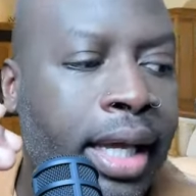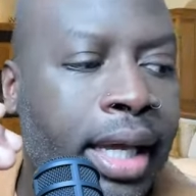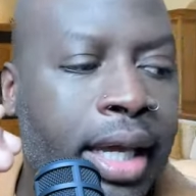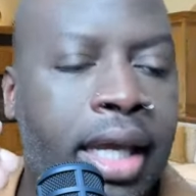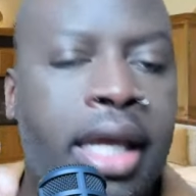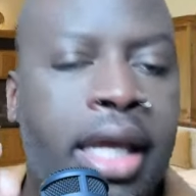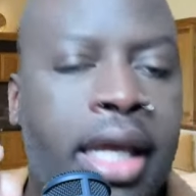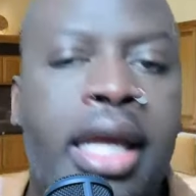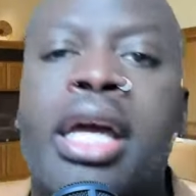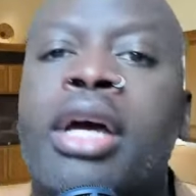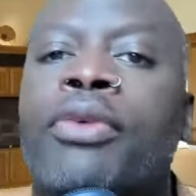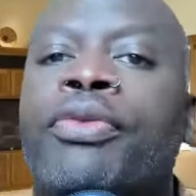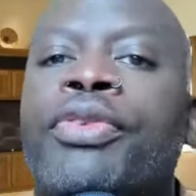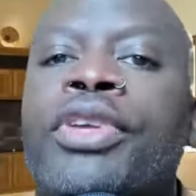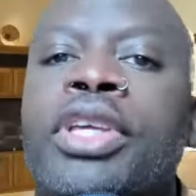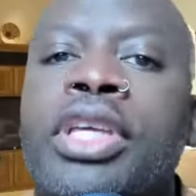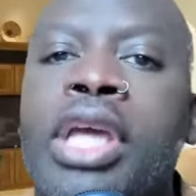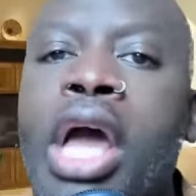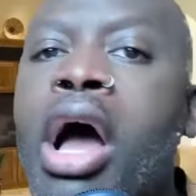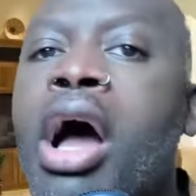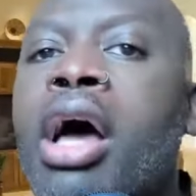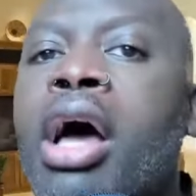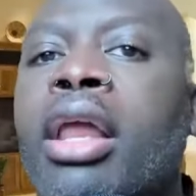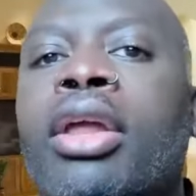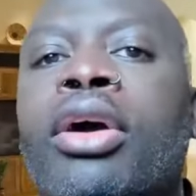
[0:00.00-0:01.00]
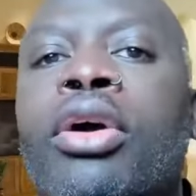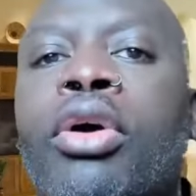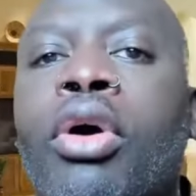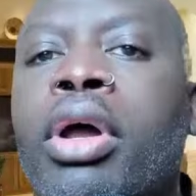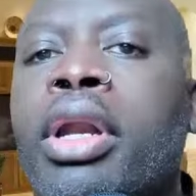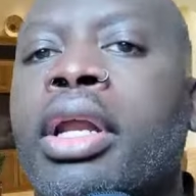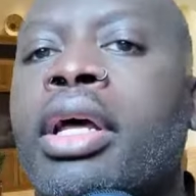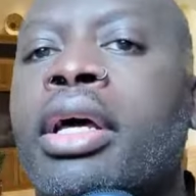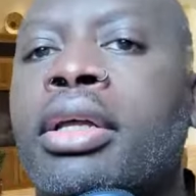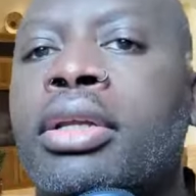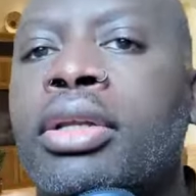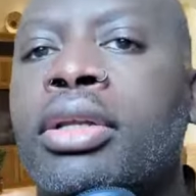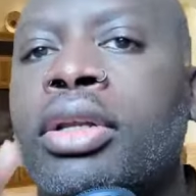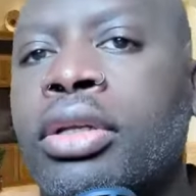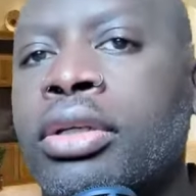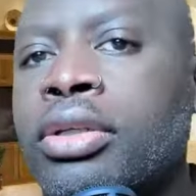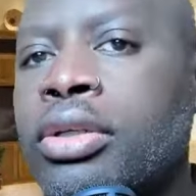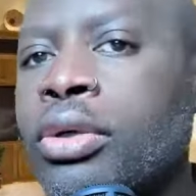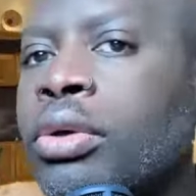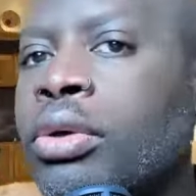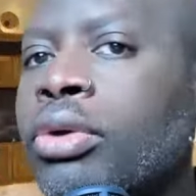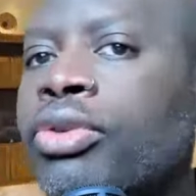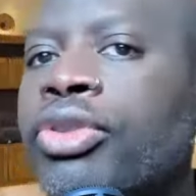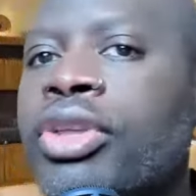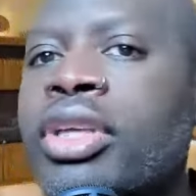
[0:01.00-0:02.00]
If y'all are going to
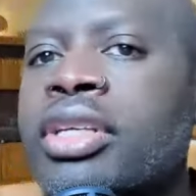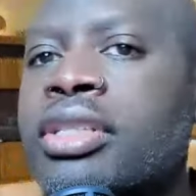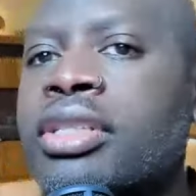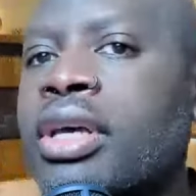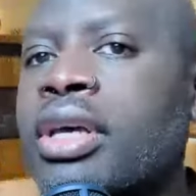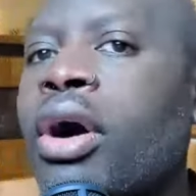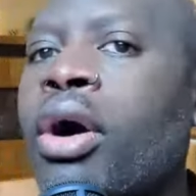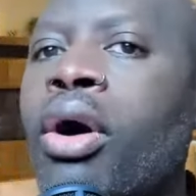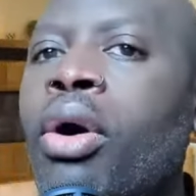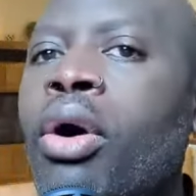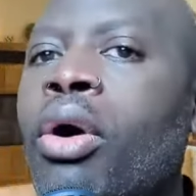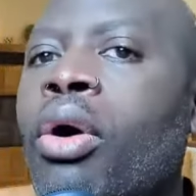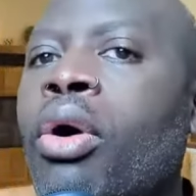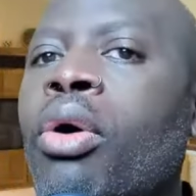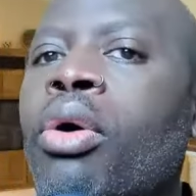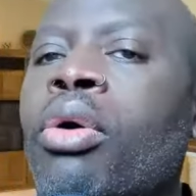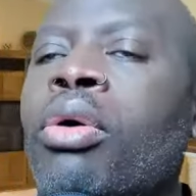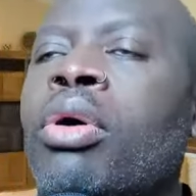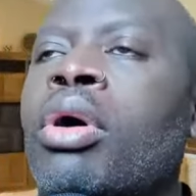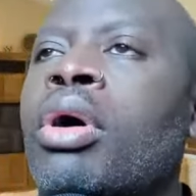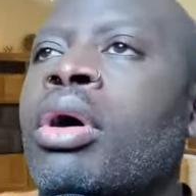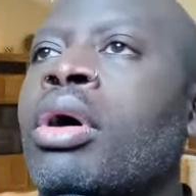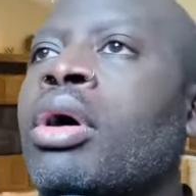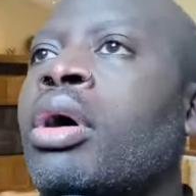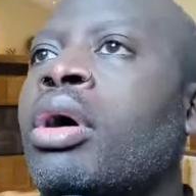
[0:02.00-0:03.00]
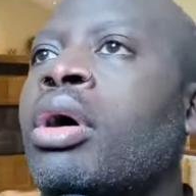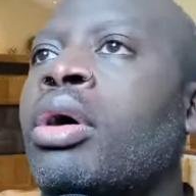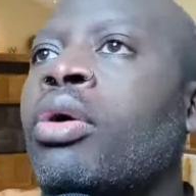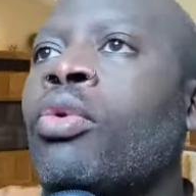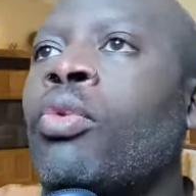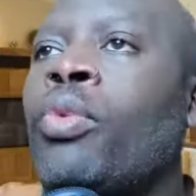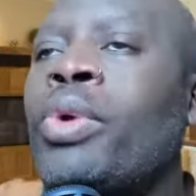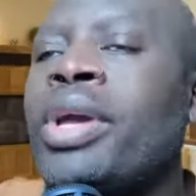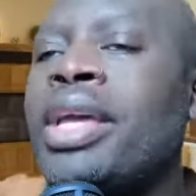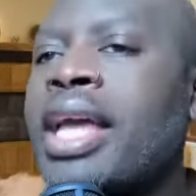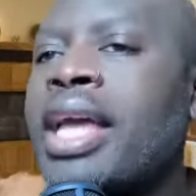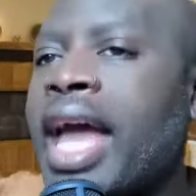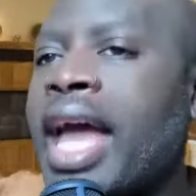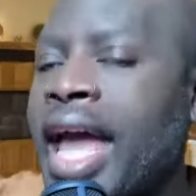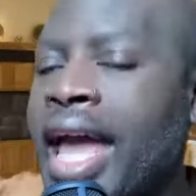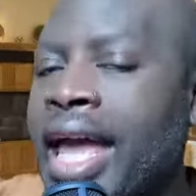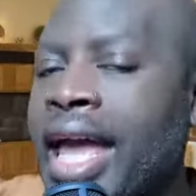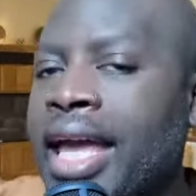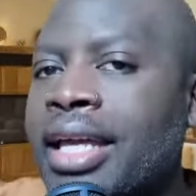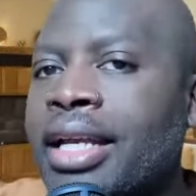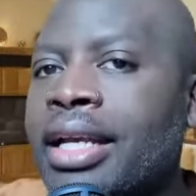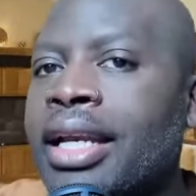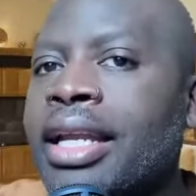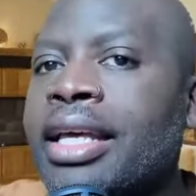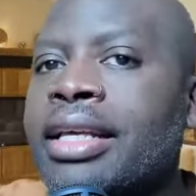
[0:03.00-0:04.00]
do this whole we
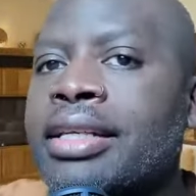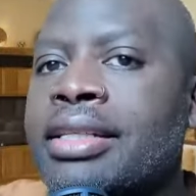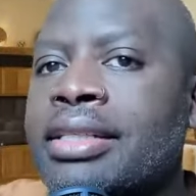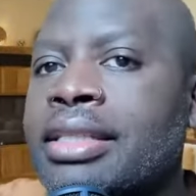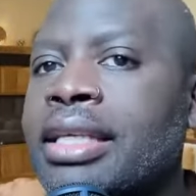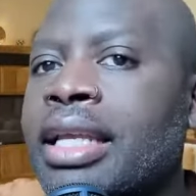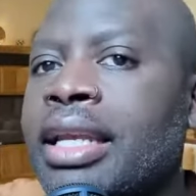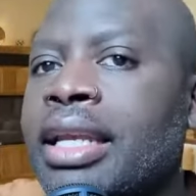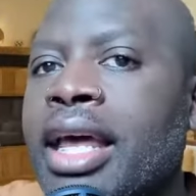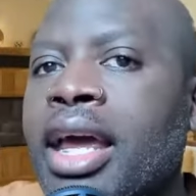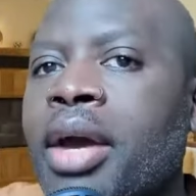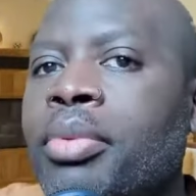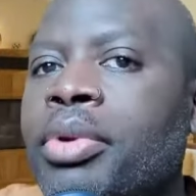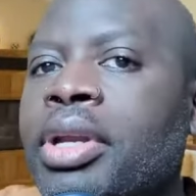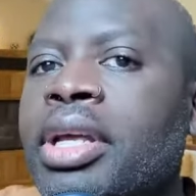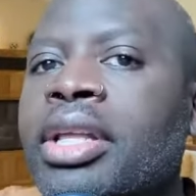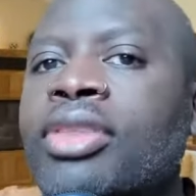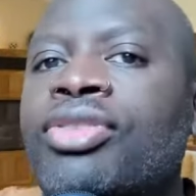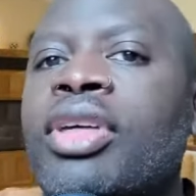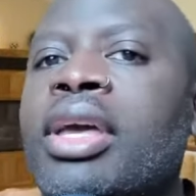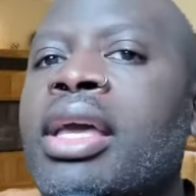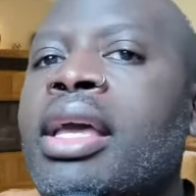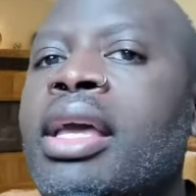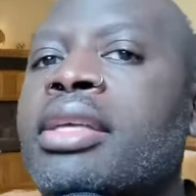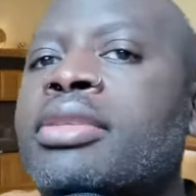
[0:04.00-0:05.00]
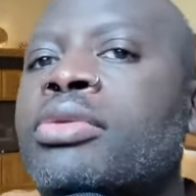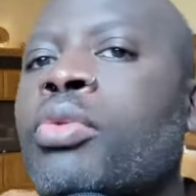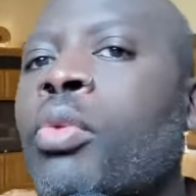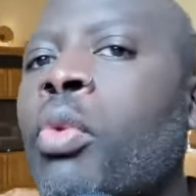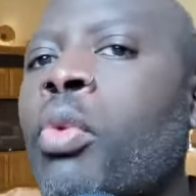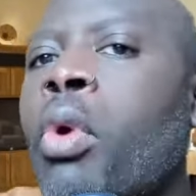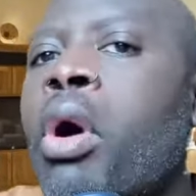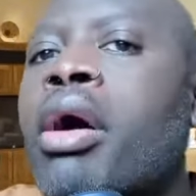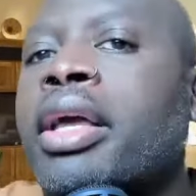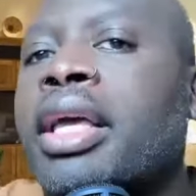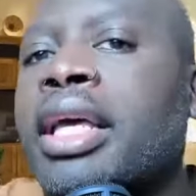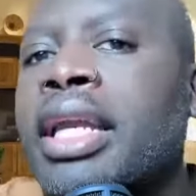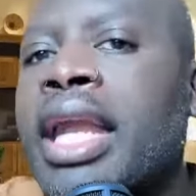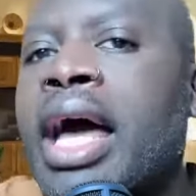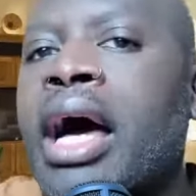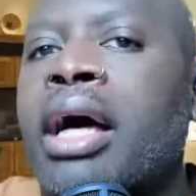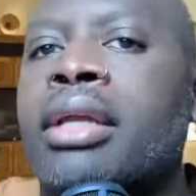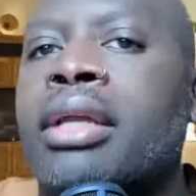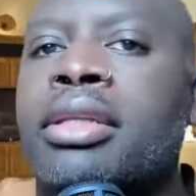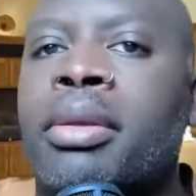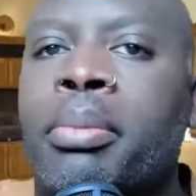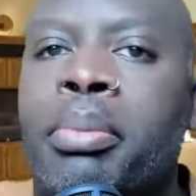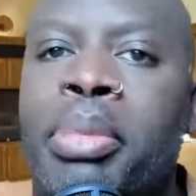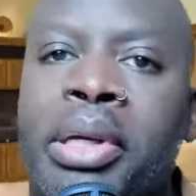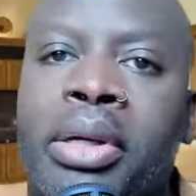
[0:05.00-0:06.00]
A-list celebrity things walking out
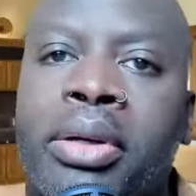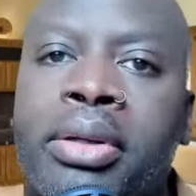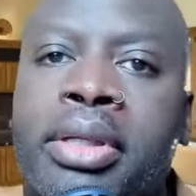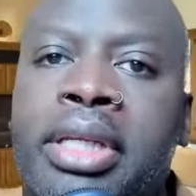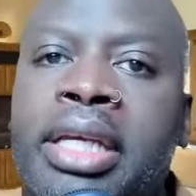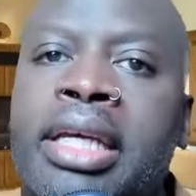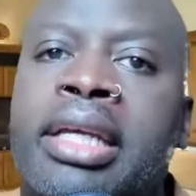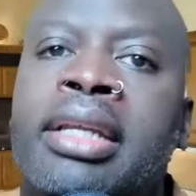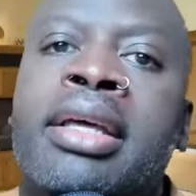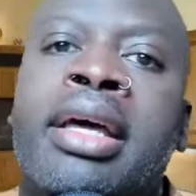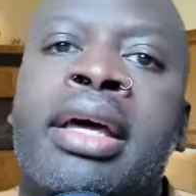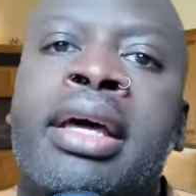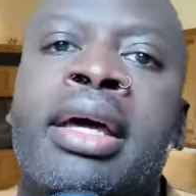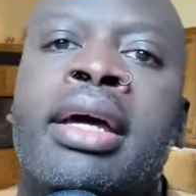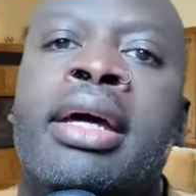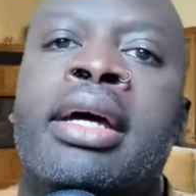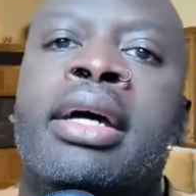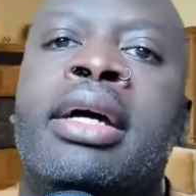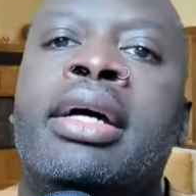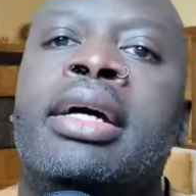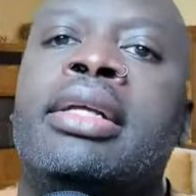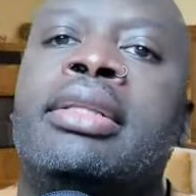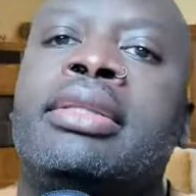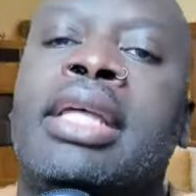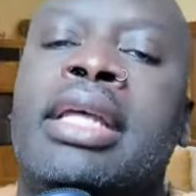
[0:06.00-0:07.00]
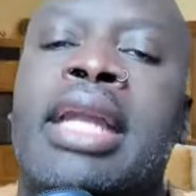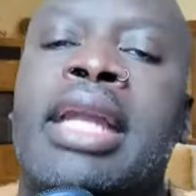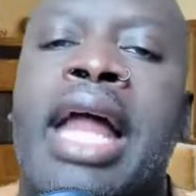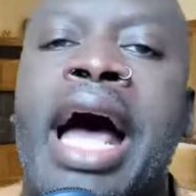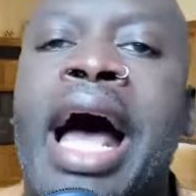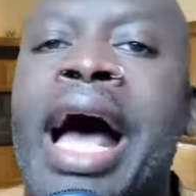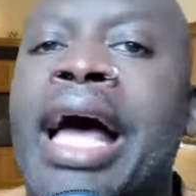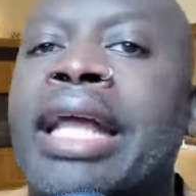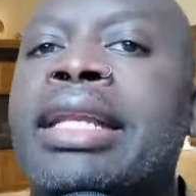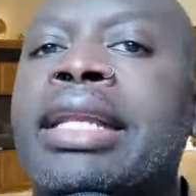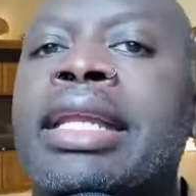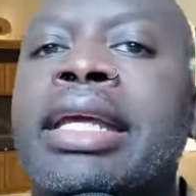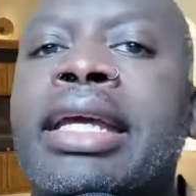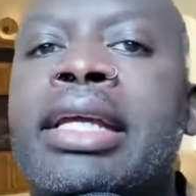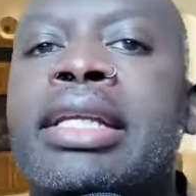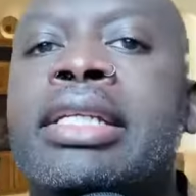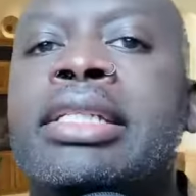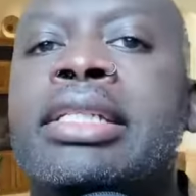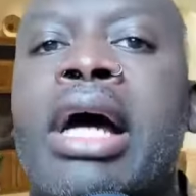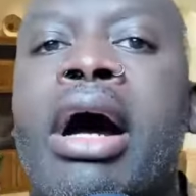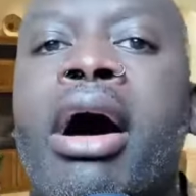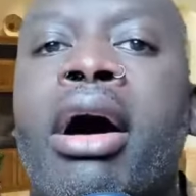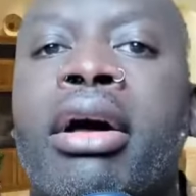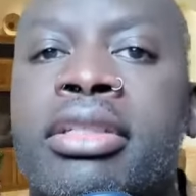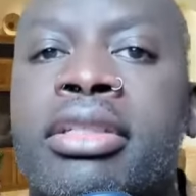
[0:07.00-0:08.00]
the building, then I need
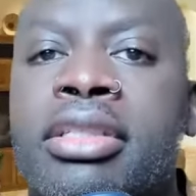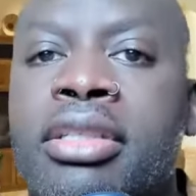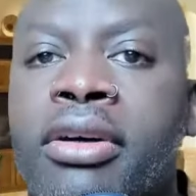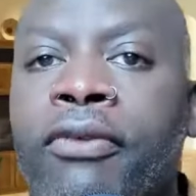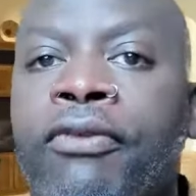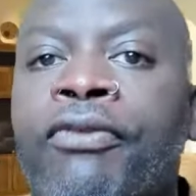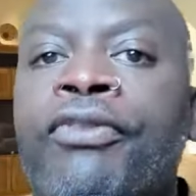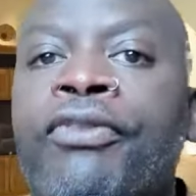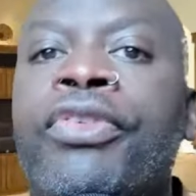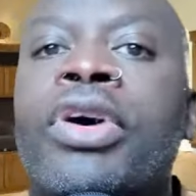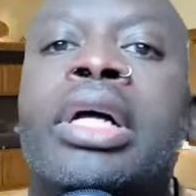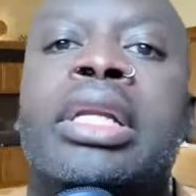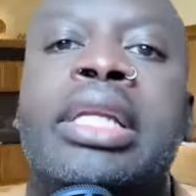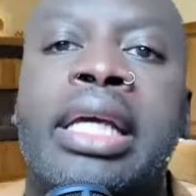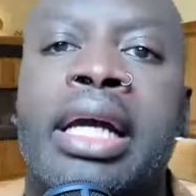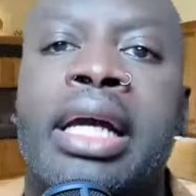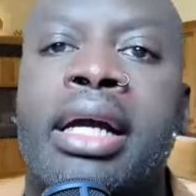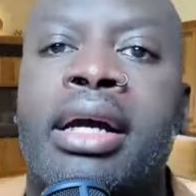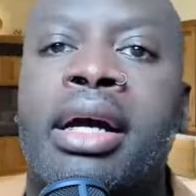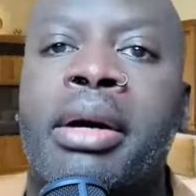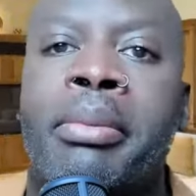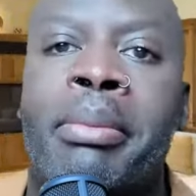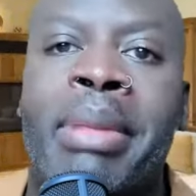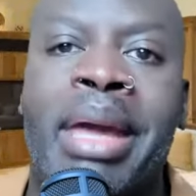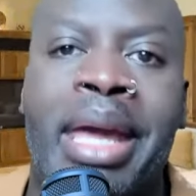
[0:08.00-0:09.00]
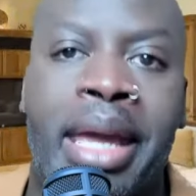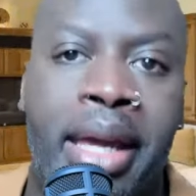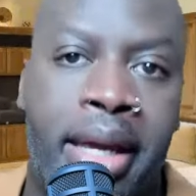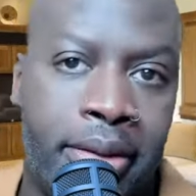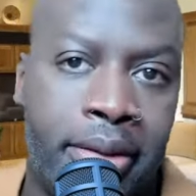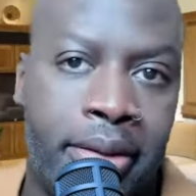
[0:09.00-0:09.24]
y'all to fully commit.